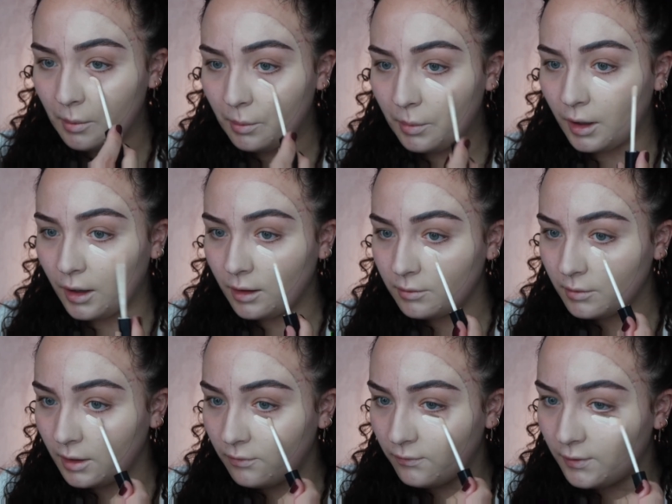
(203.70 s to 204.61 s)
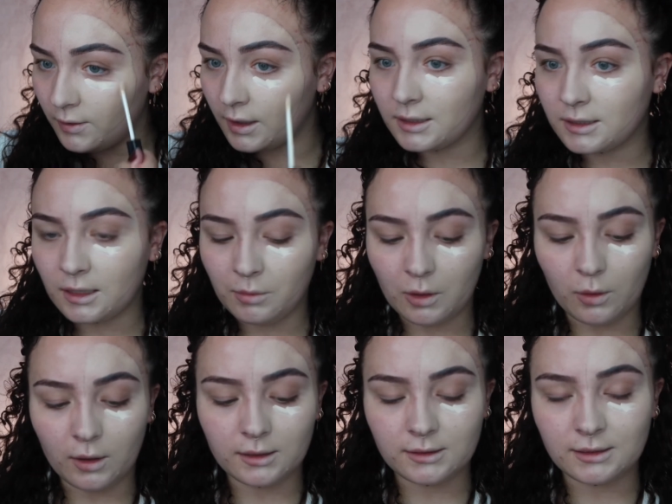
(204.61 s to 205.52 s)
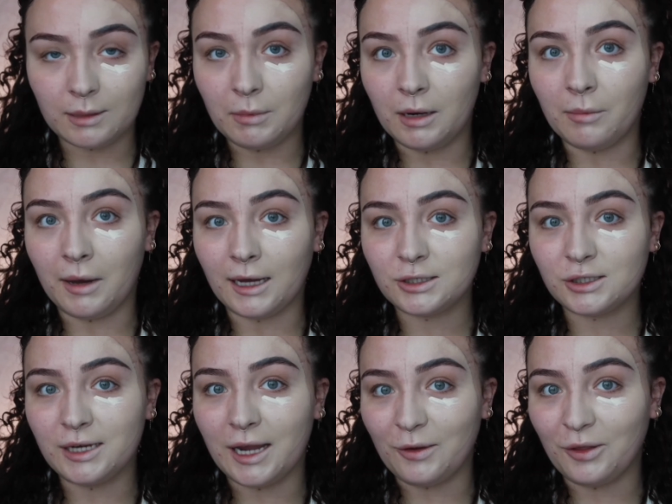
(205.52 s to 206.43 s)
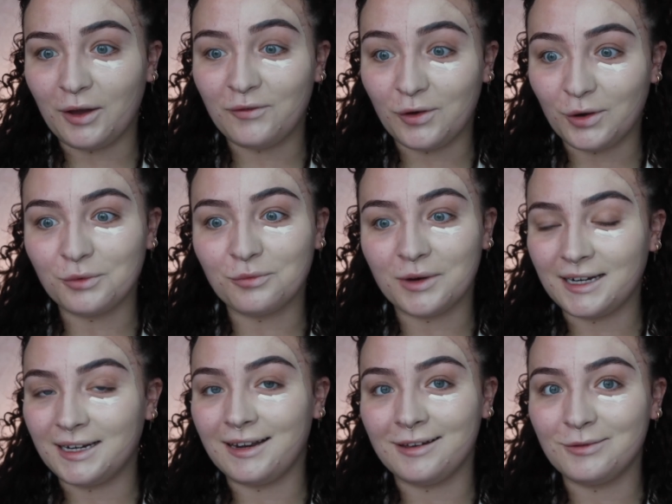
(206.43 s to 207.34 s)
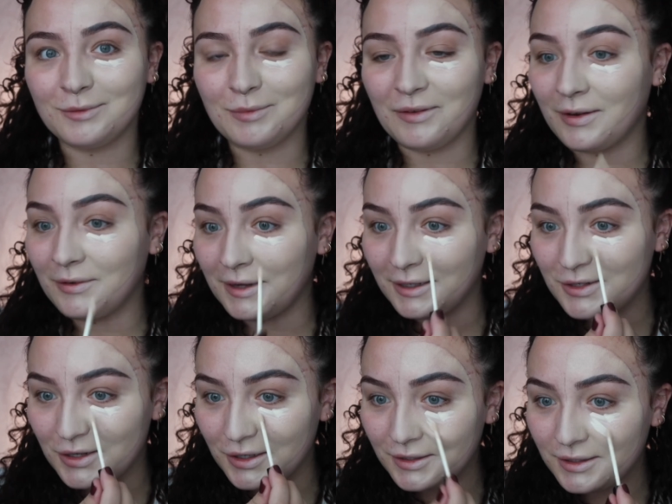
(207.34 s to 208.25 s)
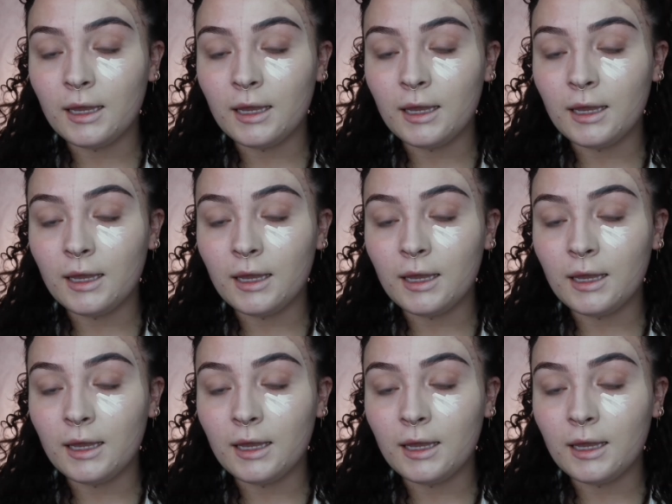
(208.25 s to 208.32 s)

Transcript: but I feel like it's going to be quite a similar match now that I've gone really light with my foundation.